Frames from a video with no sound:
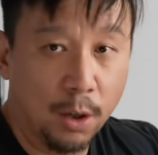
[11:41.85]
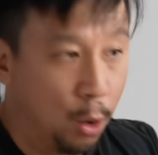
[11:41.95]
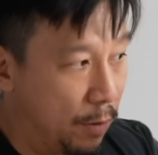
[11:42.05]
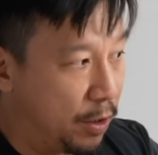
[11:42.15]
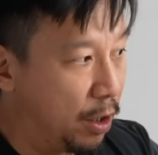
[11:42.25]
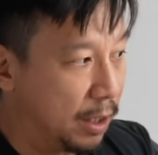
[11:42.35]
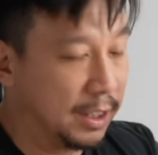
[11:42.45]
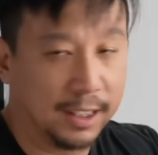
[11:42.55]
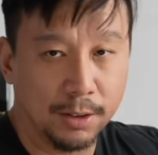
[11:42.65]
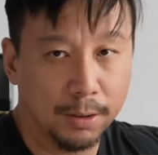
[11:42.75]
or if you can
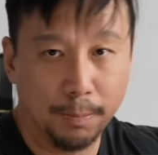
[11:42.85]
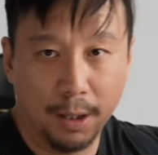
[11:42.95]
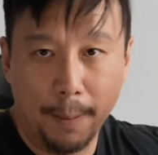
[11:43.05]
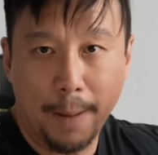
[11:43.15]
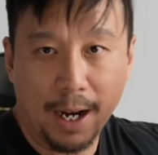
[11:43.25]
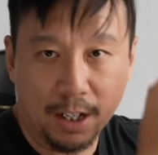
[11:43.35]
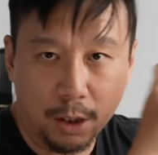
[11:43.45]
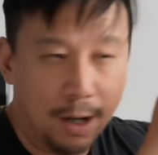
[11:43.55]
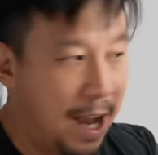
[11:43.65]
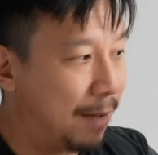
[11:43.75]
still put it back
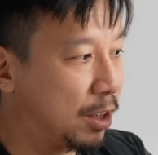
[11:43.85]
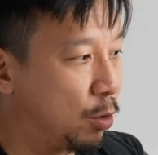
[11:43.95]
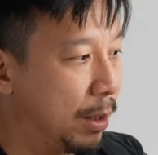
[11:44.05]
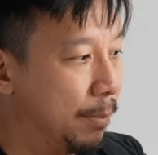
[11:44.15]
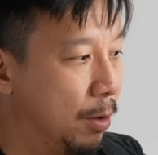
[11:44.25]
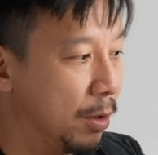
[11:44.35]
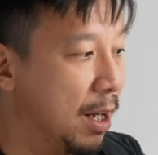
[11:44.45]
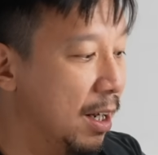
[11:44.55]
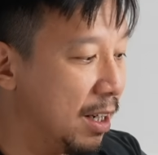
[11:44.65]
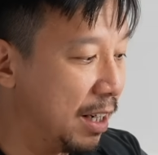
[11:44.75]
into half screen mode
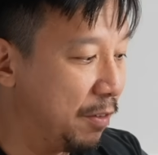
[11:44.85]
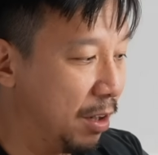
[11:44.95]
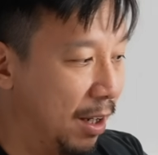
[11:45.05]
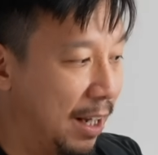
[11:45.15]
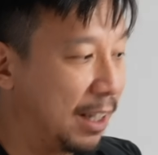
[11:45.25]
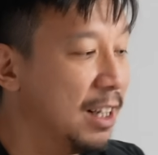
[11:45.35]
if you like.